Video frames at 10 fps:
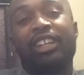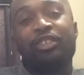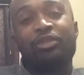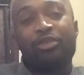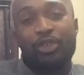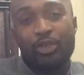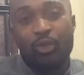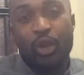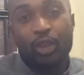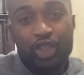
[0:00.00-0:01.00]
there in the
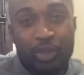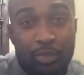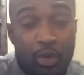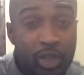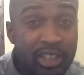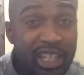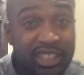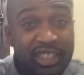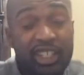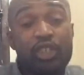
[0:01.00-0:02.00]
YouTube world, it's your boy
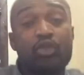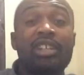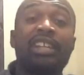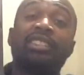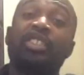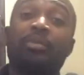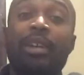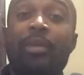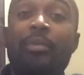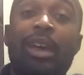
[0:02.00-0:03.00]
Dutch the Diesel
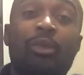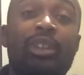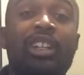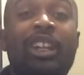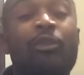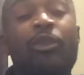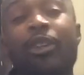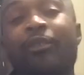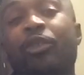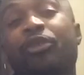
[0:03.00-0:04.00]
Technician, man, back with another
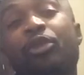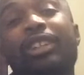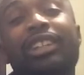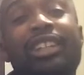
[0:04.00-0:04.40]
fun review.